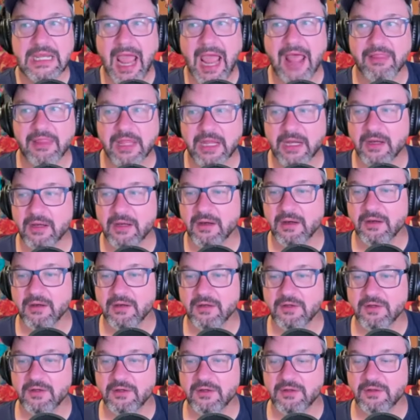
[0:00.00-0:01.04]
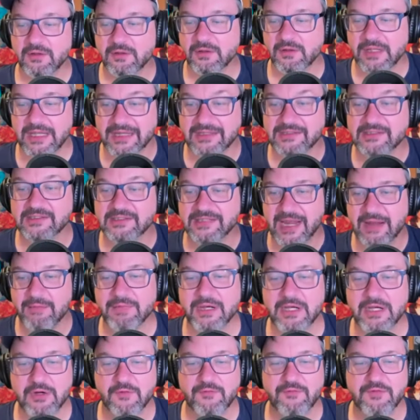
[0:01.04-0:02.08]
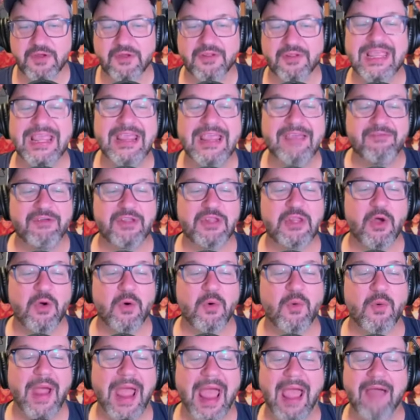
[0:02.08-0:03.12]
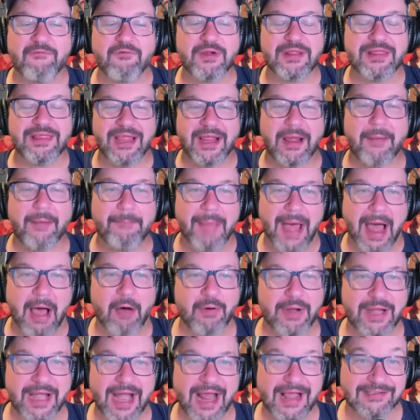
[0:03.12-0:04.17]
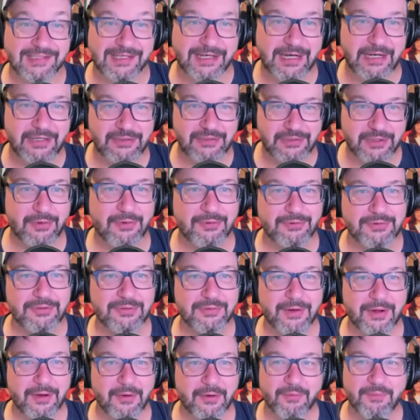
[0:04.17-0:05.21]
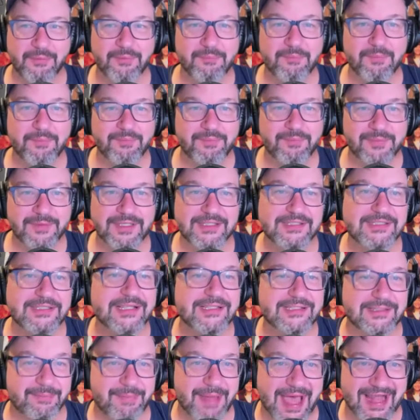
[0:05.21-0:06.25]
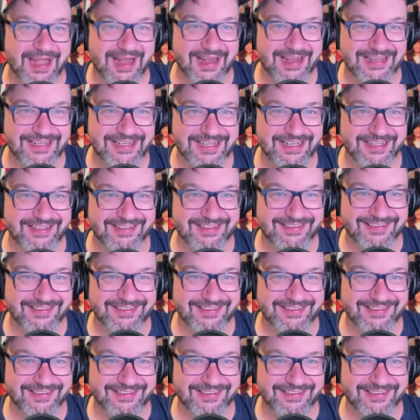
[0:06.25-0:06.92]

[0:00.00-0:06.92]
And then the excitement you feel, even though everything about it as an adult, you know, this kid's a bad idea.